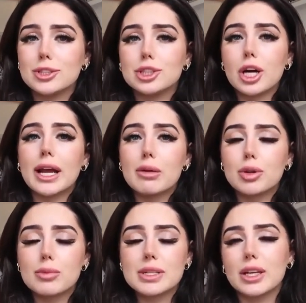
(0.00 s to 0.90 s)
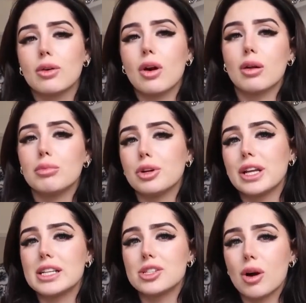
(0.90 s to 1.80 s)
giant boobs that you can't put
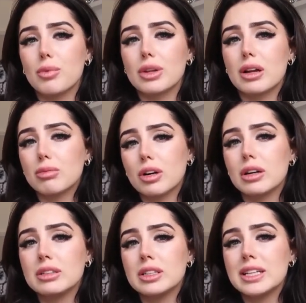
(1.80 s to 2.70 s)
in a top without a bra,